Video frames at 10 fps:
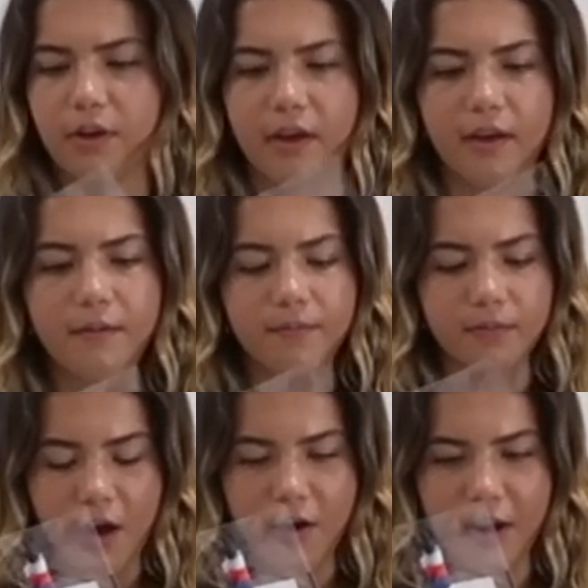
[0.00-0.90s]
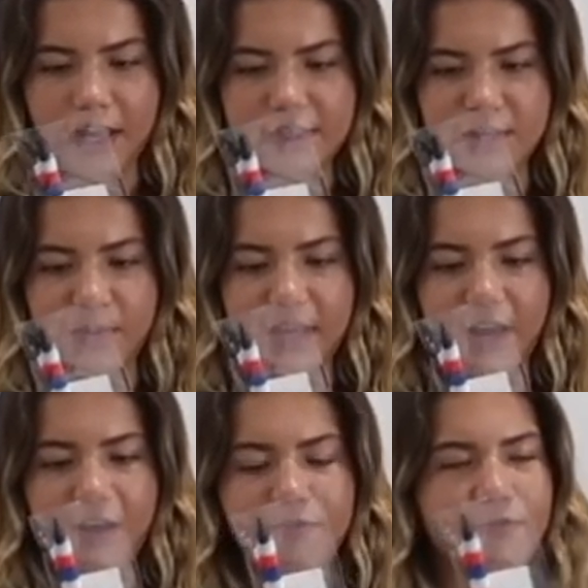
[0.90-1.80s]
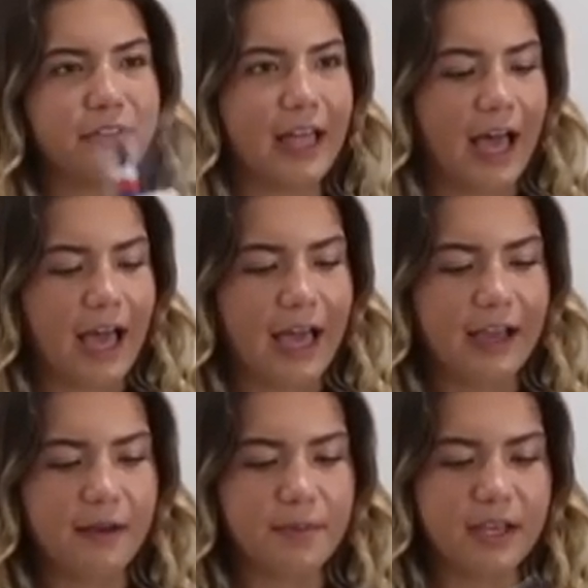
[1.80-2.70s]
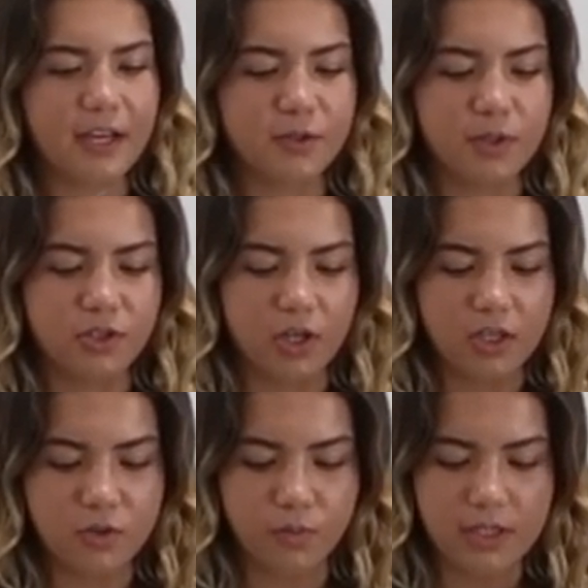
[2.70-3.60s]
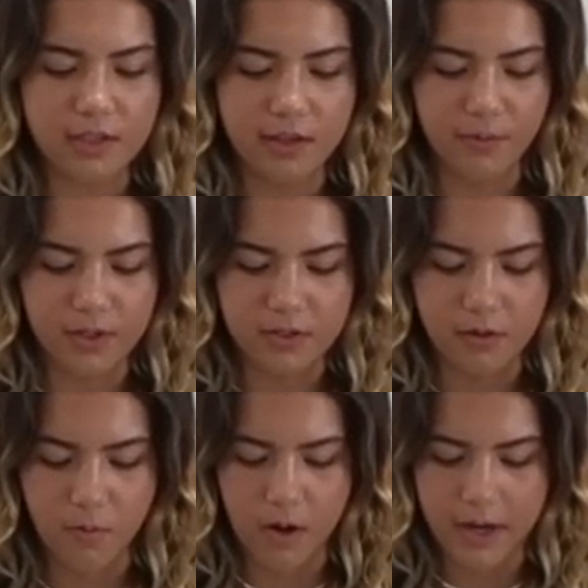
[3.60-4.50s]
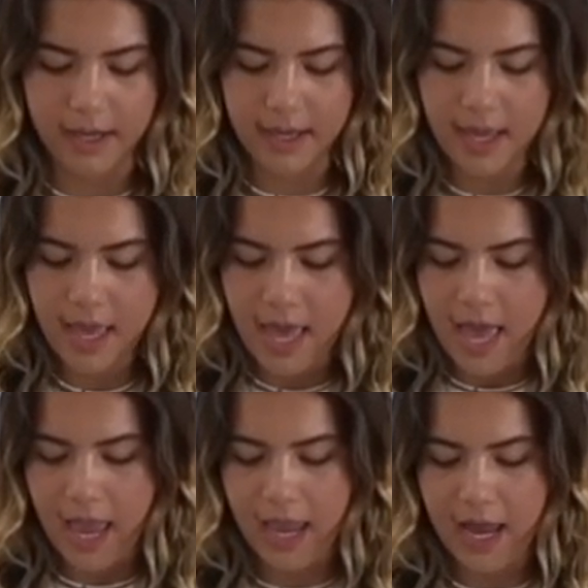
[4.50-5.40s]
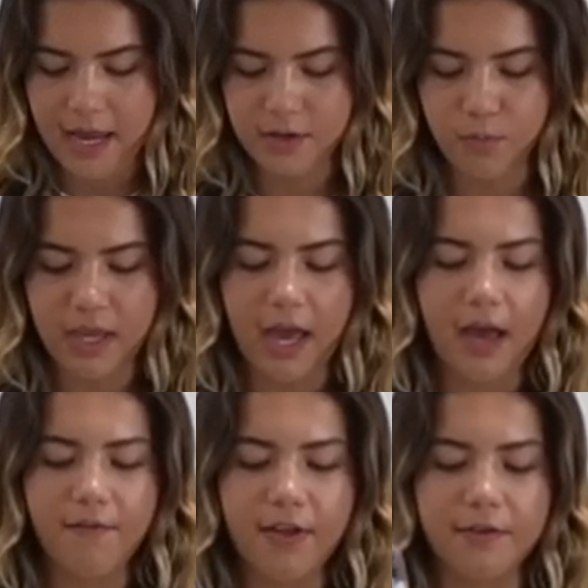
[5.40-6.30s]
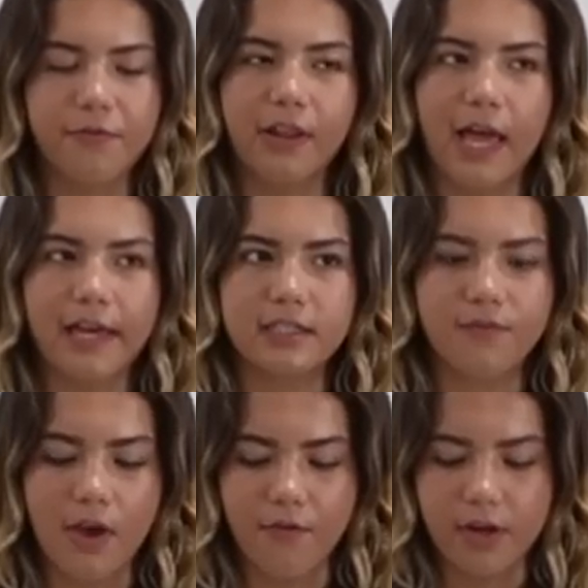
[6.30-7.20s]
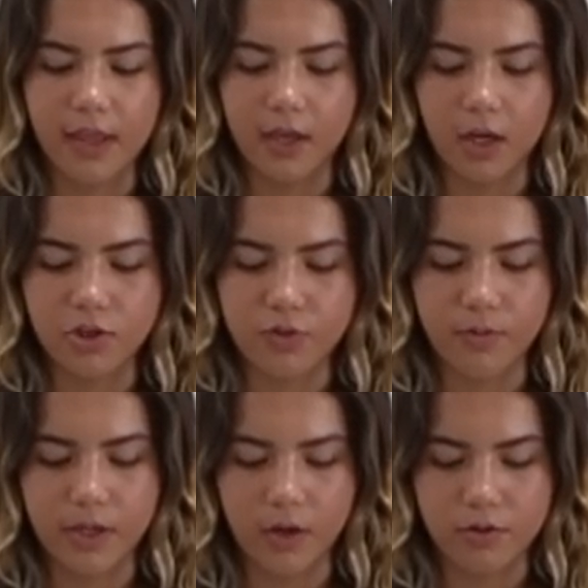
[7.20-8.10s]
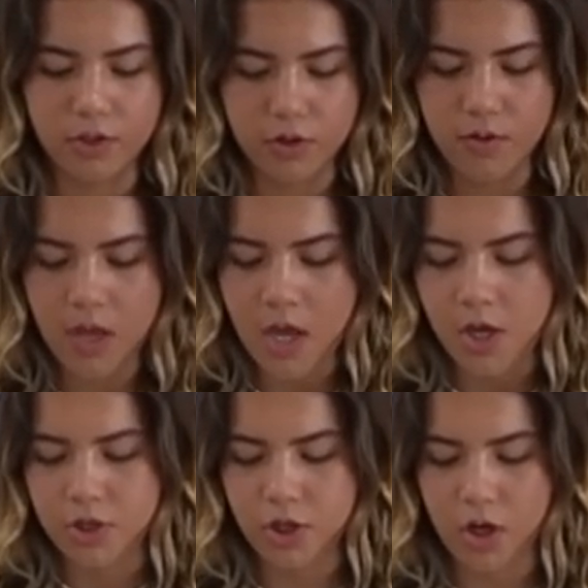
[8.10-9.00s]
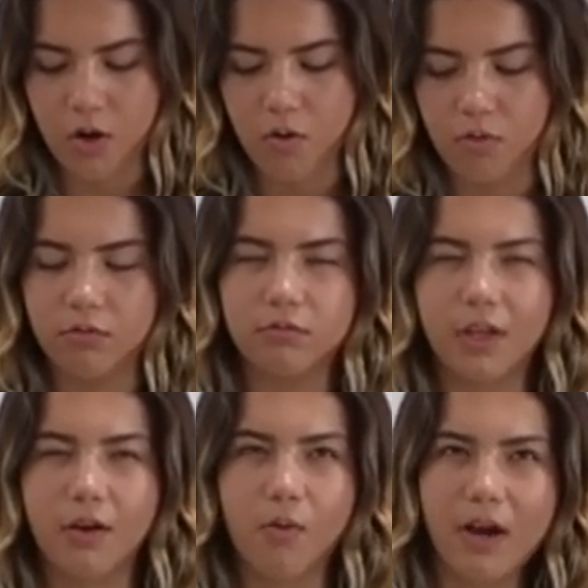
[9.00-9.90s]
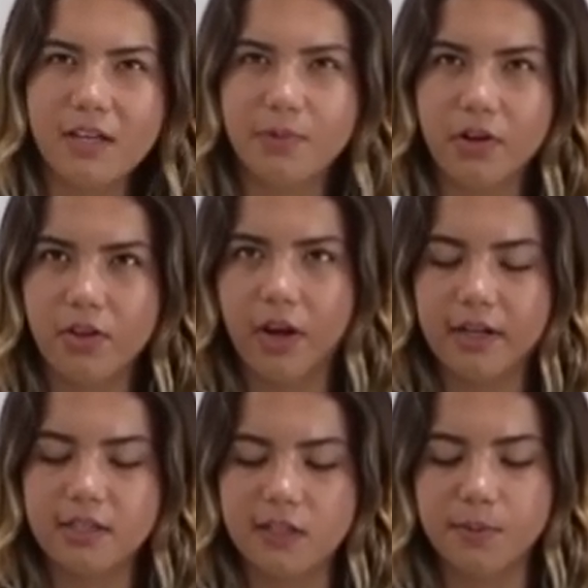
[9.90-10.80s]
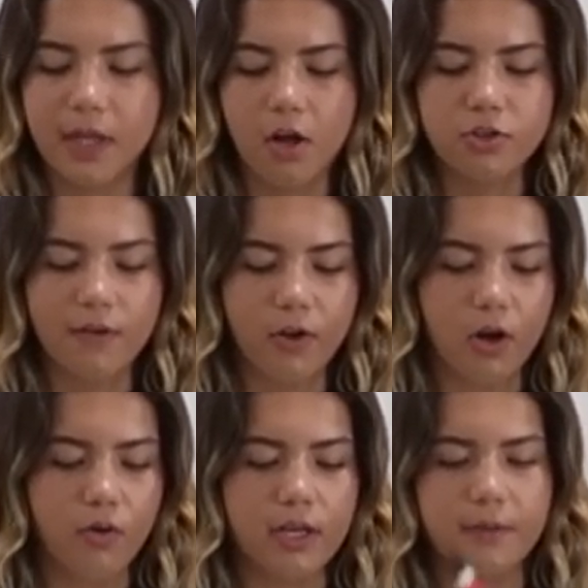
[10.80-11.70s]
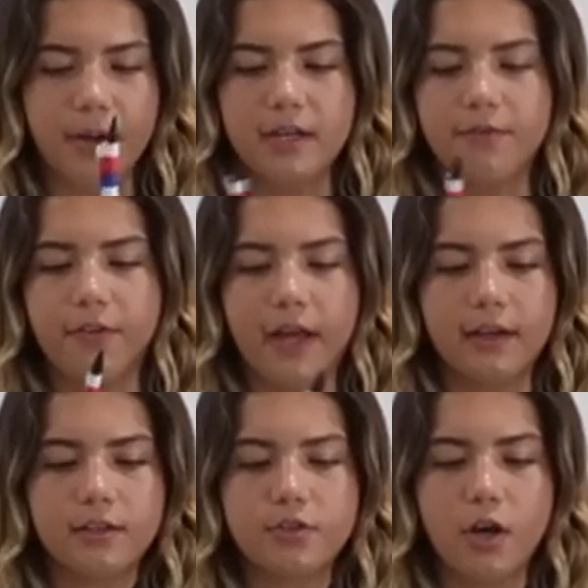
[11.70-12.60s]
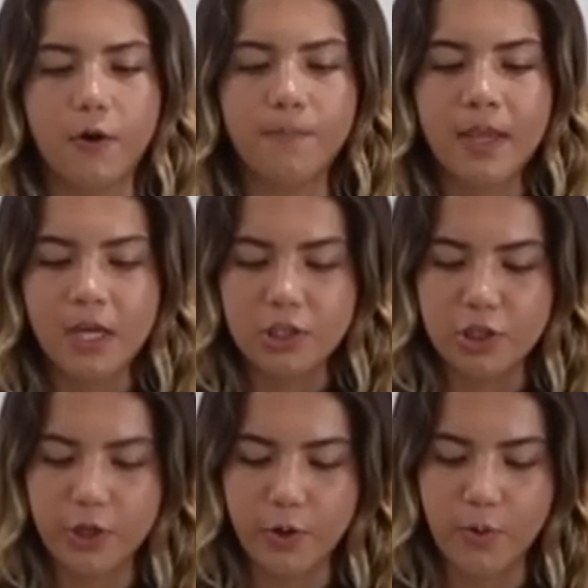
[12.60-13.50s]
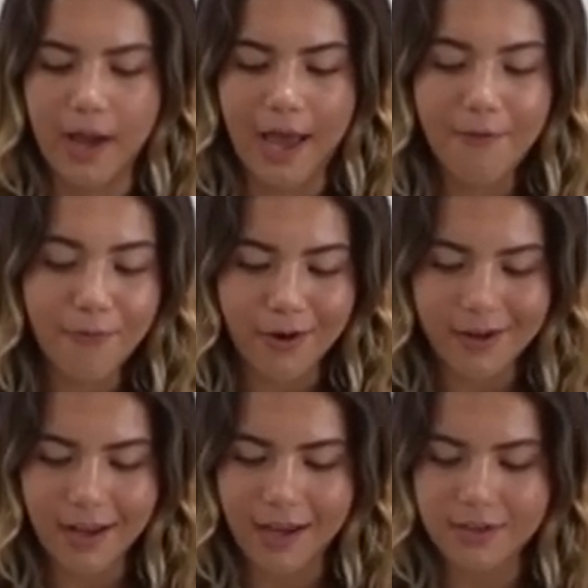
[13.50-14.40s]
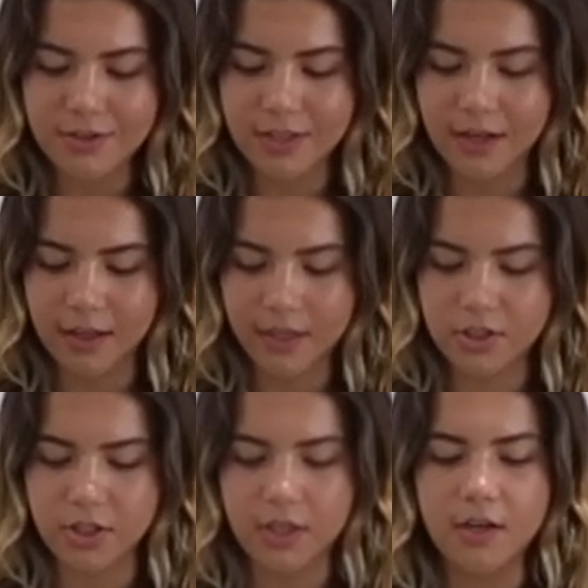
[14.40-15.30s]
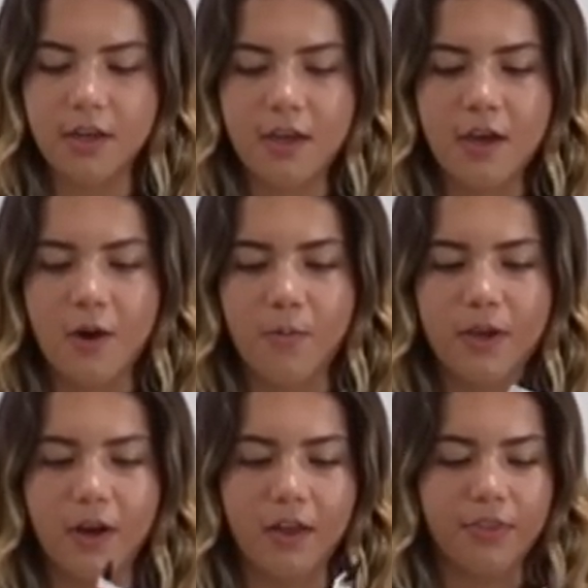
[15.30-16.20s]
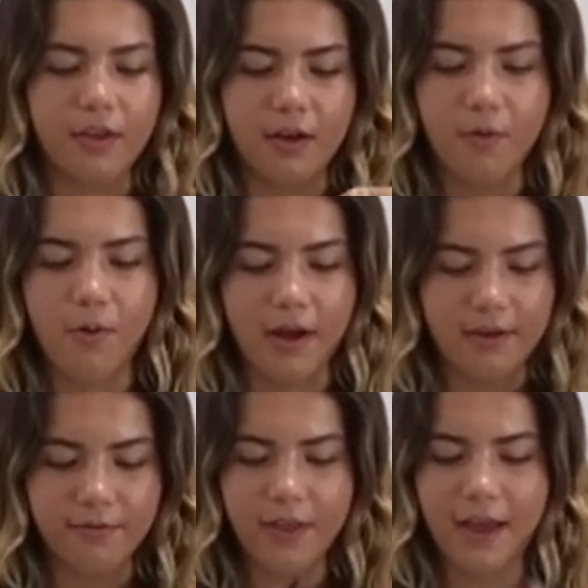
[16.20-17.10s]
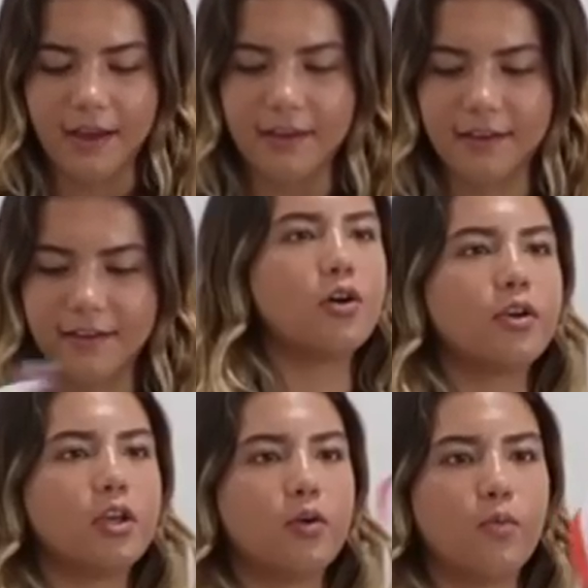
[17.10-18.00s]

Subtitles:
Okay. All right, so we got a flag because we just recently went to Hawaii and we have like flags of every like country we go to. So like Hawaii is part of the United States, but they also have their own independent flag. So to have one and add it to the collection, we got the Hawaiian flag. So cute.